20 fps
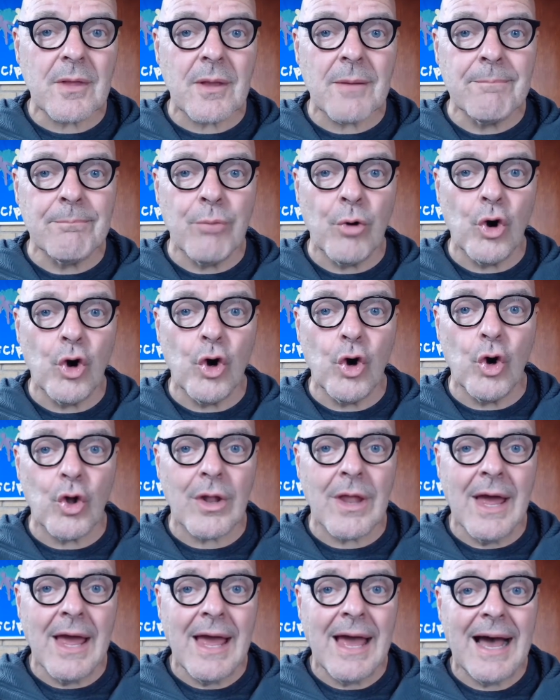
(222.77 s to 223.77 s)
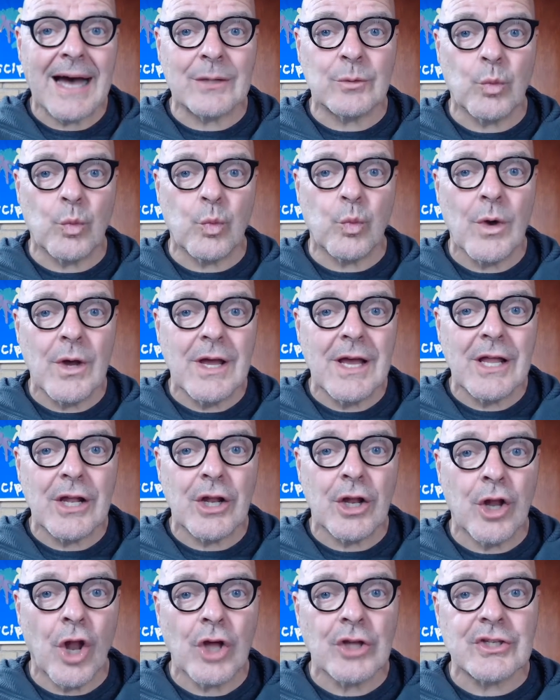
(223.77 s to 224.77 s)
Paul had
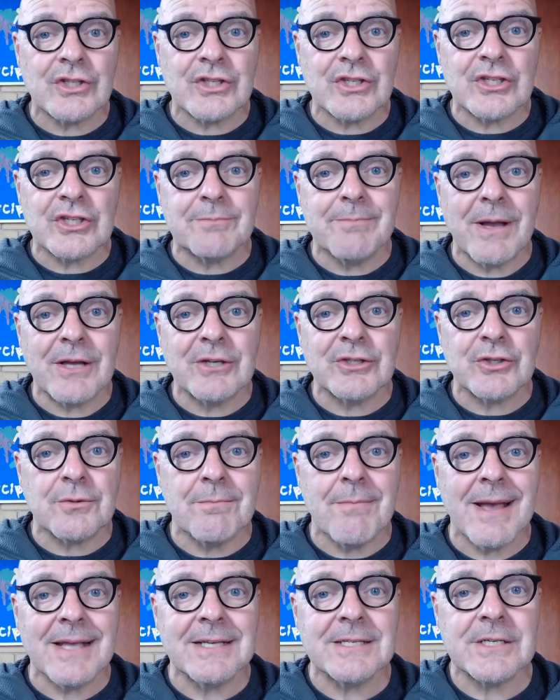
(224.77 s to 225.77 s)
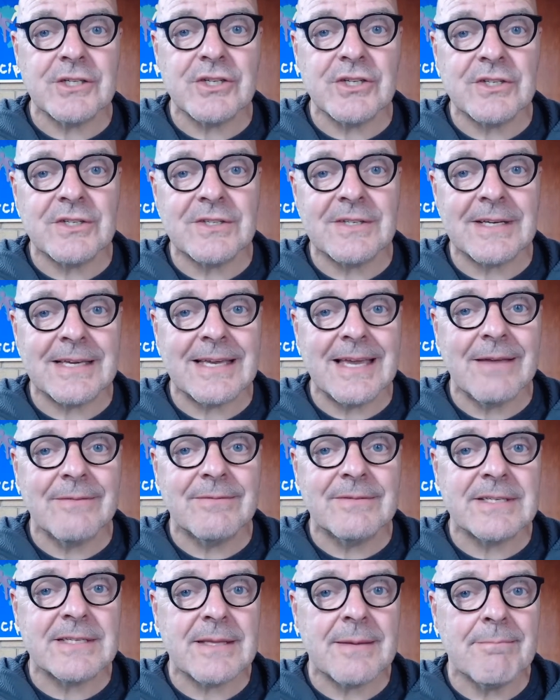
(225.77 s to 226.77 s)
lots of special messages to give
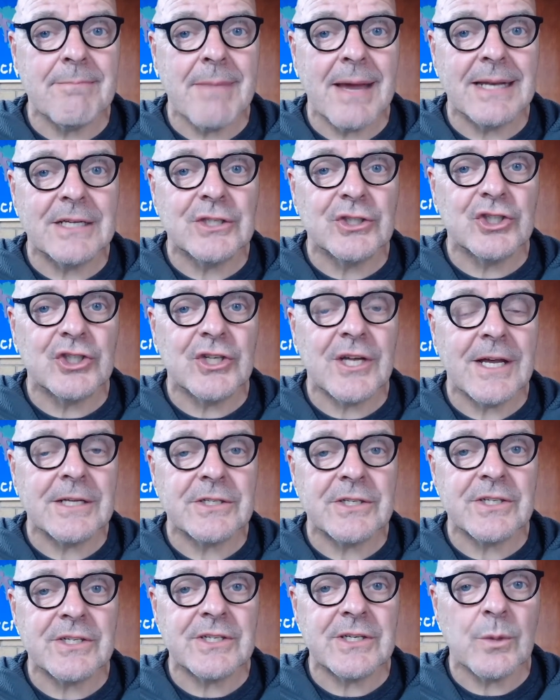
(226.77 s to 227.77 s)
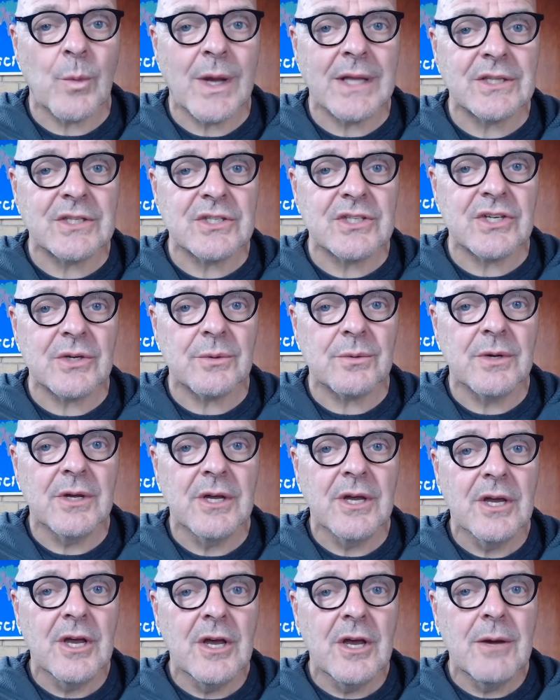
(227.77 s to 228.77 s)
to the many churches he went to,
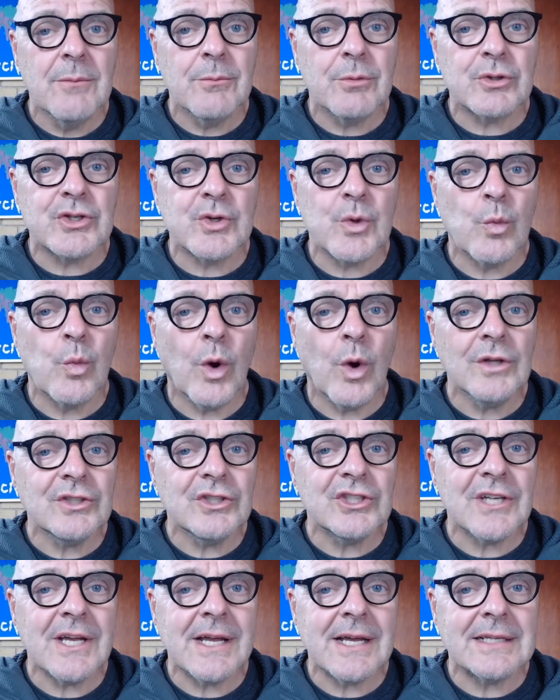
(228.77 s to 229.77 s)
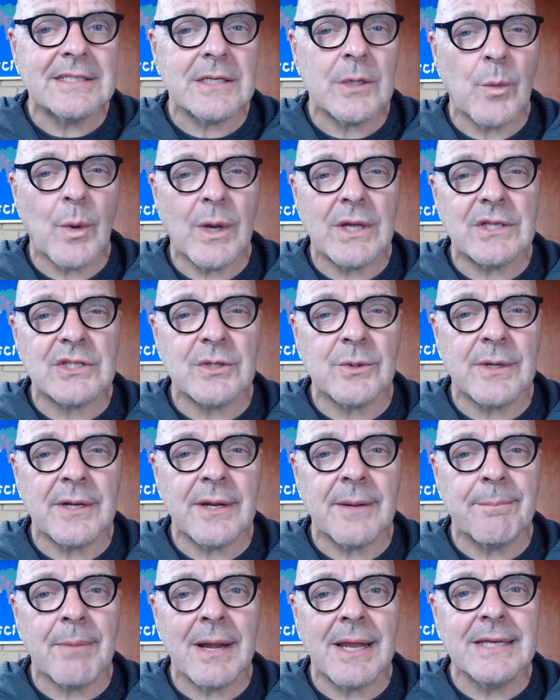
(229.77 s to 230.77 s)
but to one church he went to in a
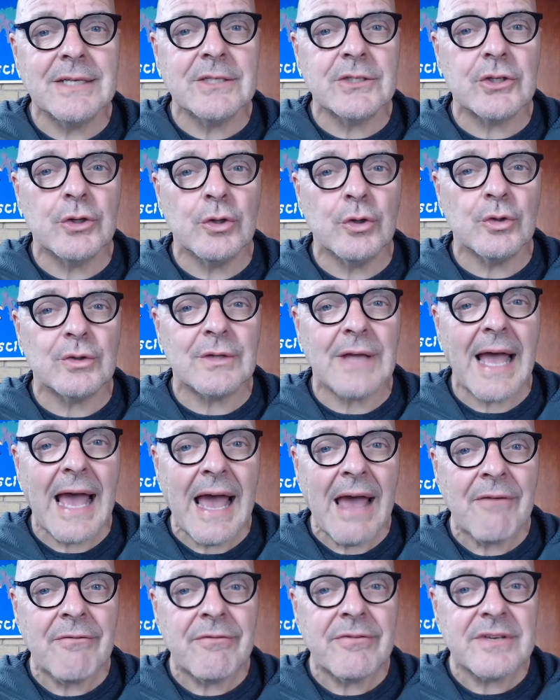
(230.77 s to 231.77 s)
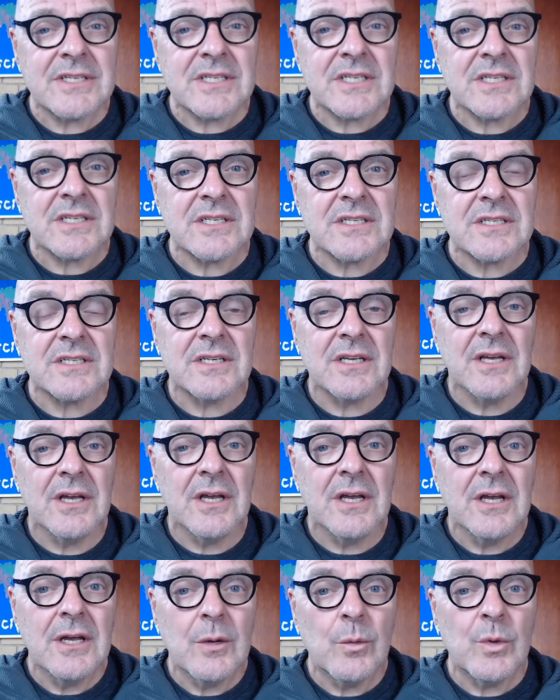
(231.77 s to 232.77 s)
place called Ephesus,
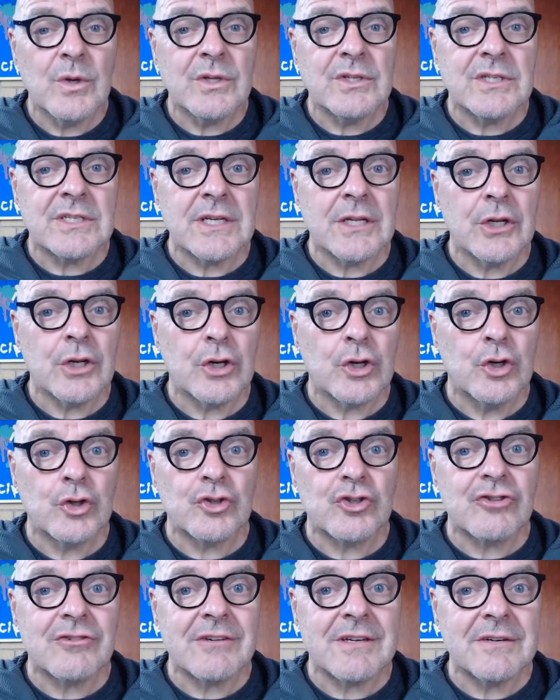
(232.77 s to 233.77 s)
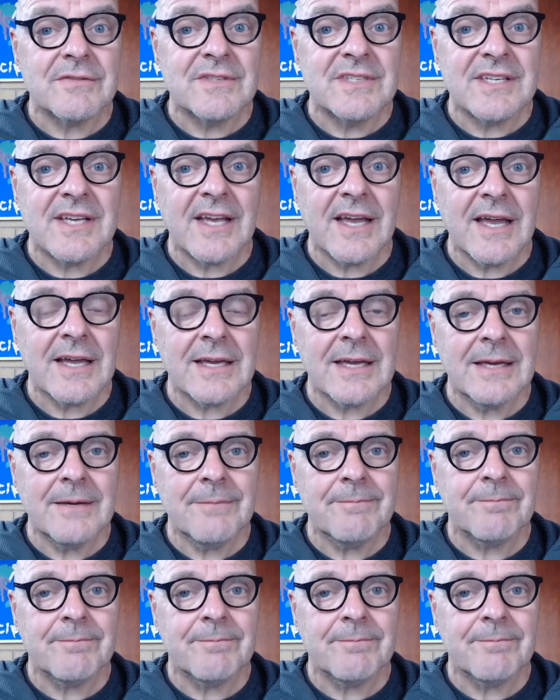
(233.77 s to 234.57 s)
which is in the country of Turkey,